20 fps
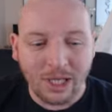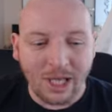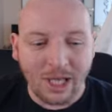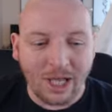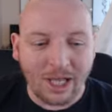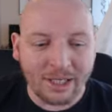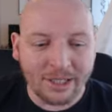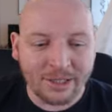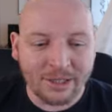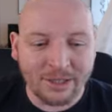
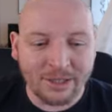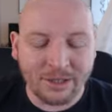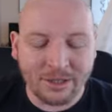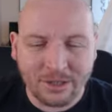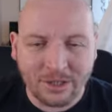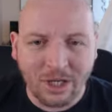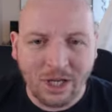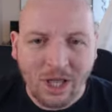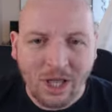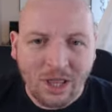
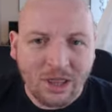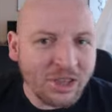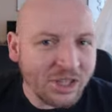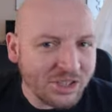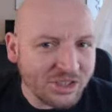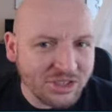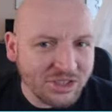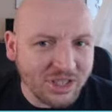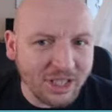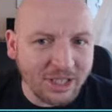And
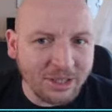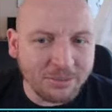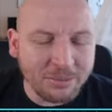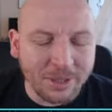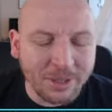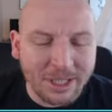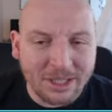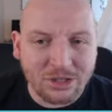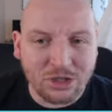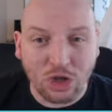this team
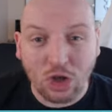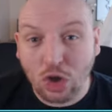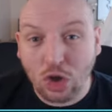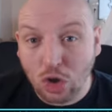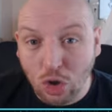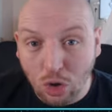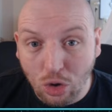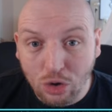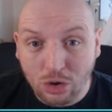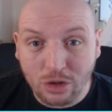is a
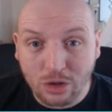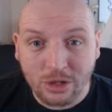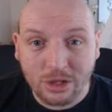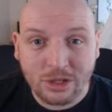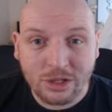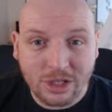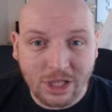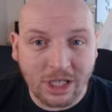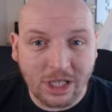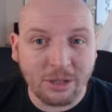good
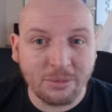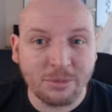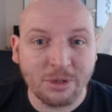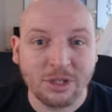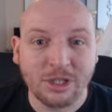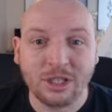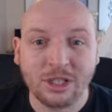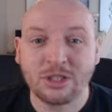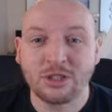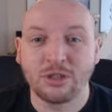team
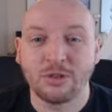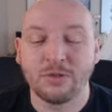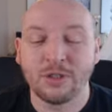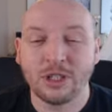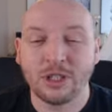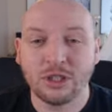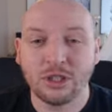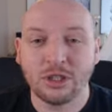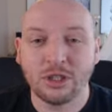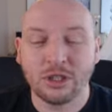at this
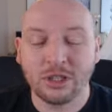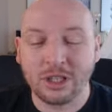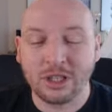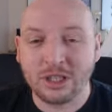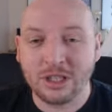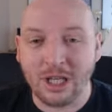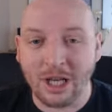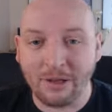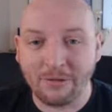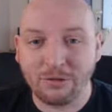division, at
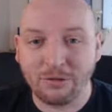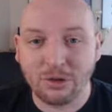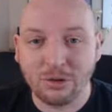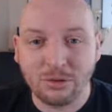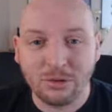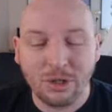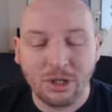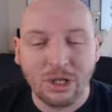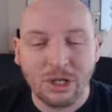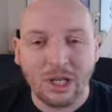this
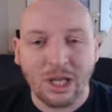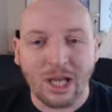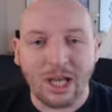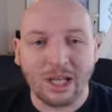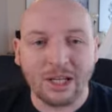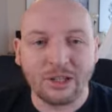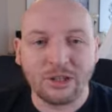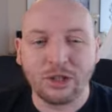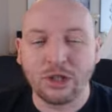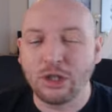level.
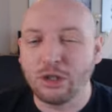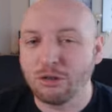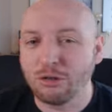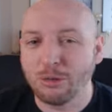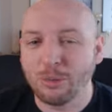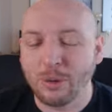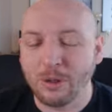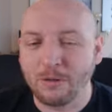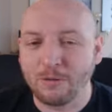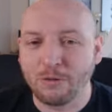And the
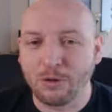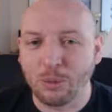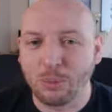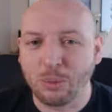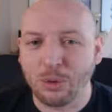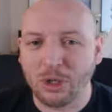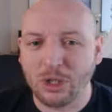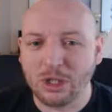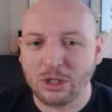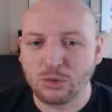European
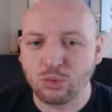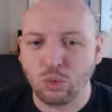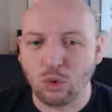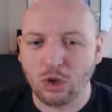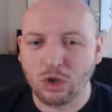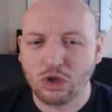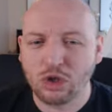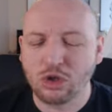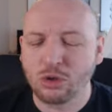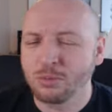football is
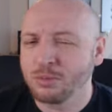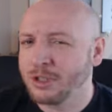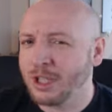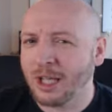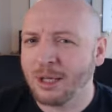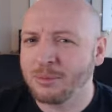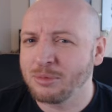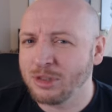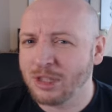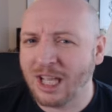what
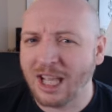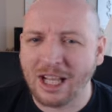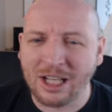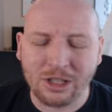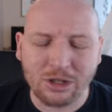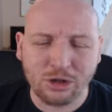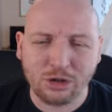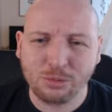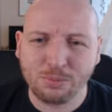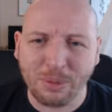sometimes
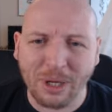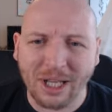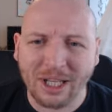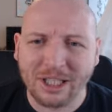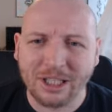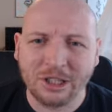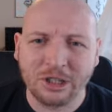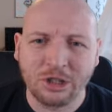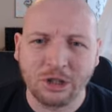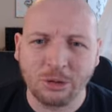held us
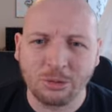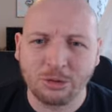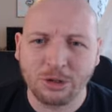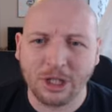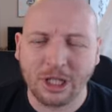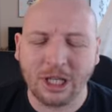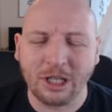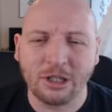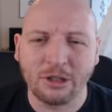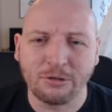back in terms
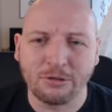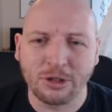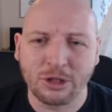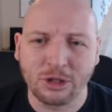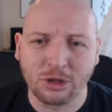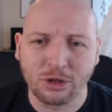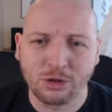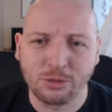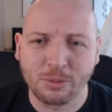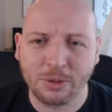of getting the
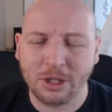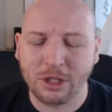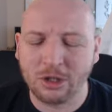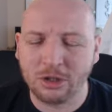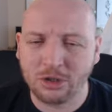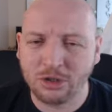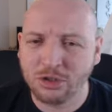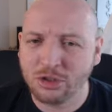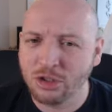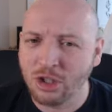results
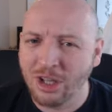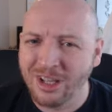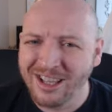because